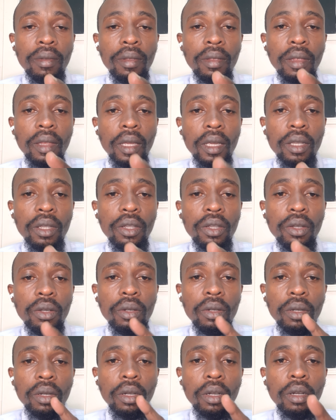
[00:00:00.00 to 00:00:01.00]
Thank
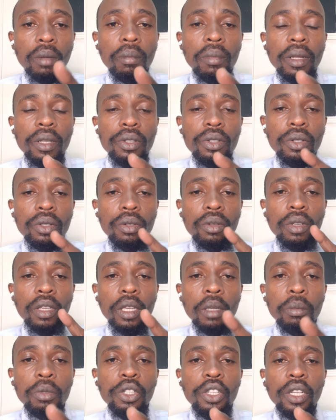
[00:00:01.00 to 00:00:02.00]
you. God bless you.
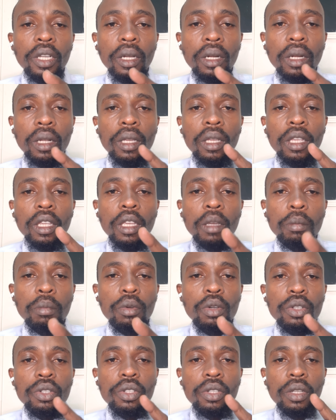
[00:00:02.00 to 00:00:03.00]
Keep sharing, keep
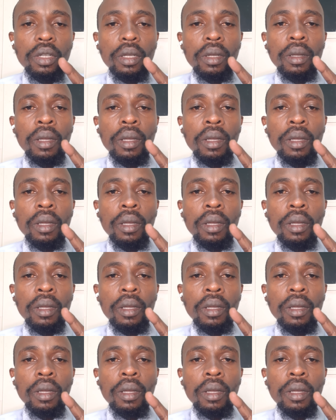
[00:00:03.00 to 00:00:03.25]
watching,